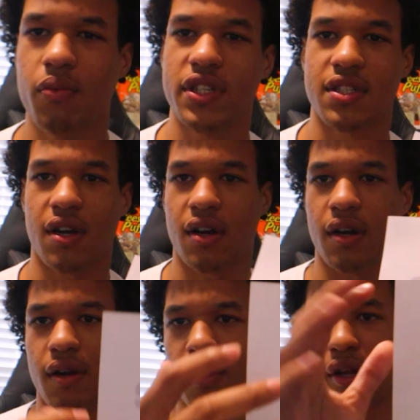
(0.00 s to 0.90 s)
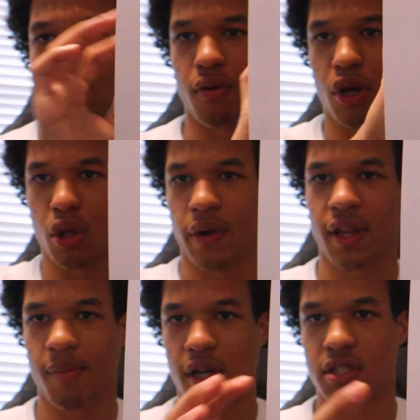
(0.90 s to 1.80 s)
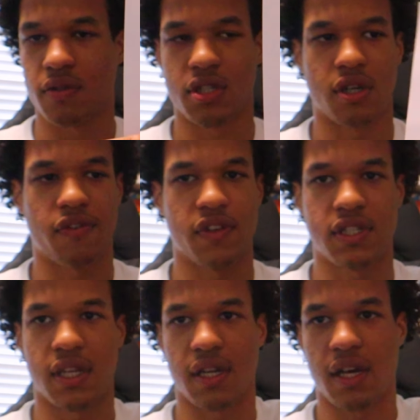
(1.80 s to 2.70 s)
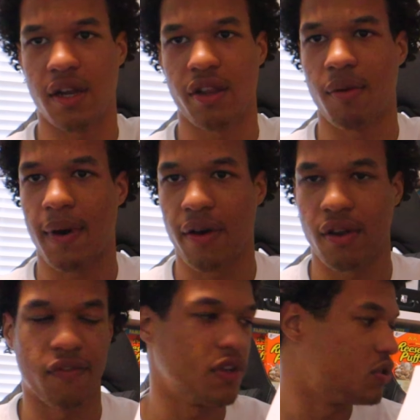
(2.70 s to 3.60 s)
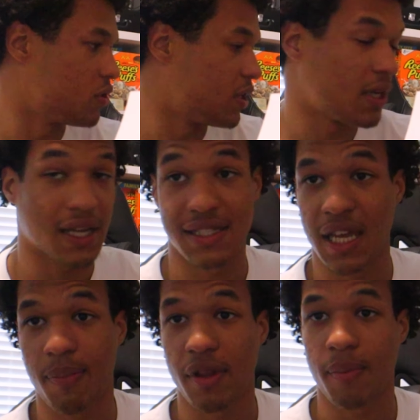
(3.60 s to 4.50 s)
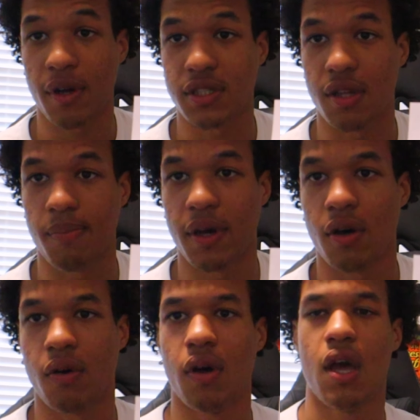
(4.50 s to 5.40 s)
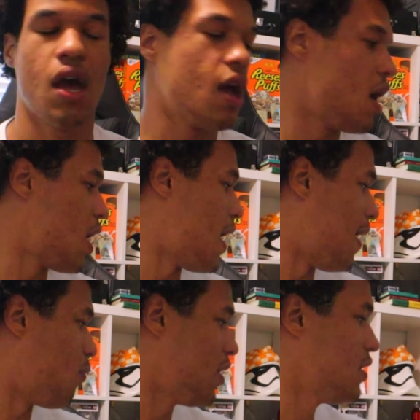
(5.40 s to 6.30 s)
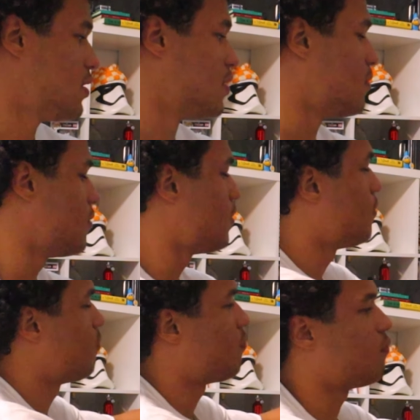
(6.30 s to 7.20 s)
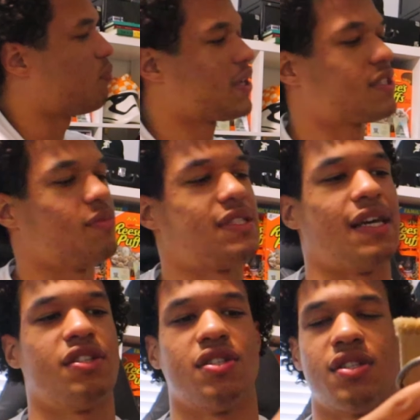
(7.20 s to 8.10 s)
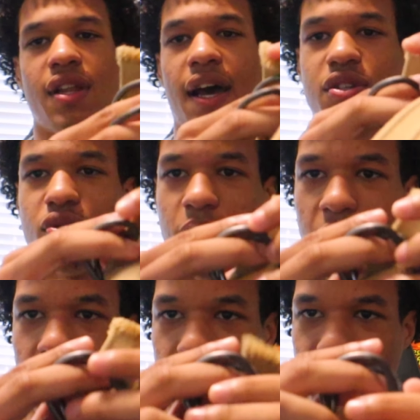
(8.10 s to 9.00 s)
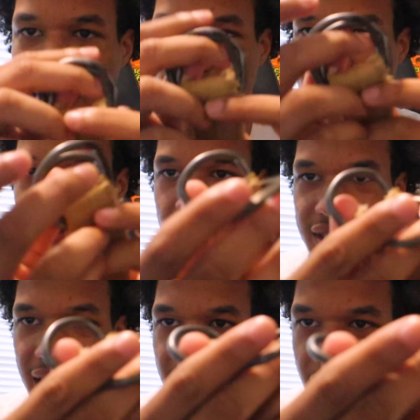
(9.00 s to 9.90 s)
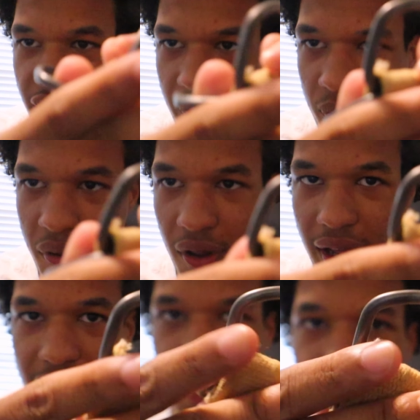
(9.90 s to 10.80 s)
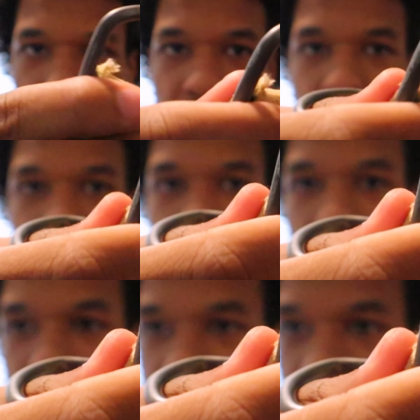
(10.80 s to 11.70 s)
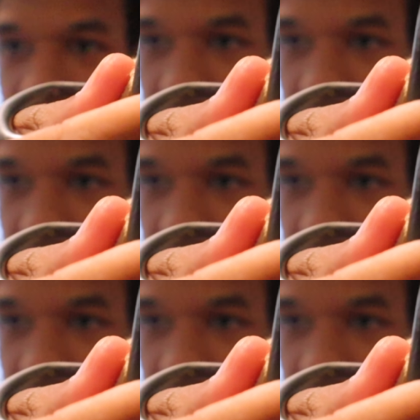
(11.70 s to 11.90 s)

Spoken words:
we start, you know, gluing them onto the surface and cutting them out individually and taping them onto the belt, I want to bring some attention to the actual buckle itself. It's kind of plain and ugly. Let's see if I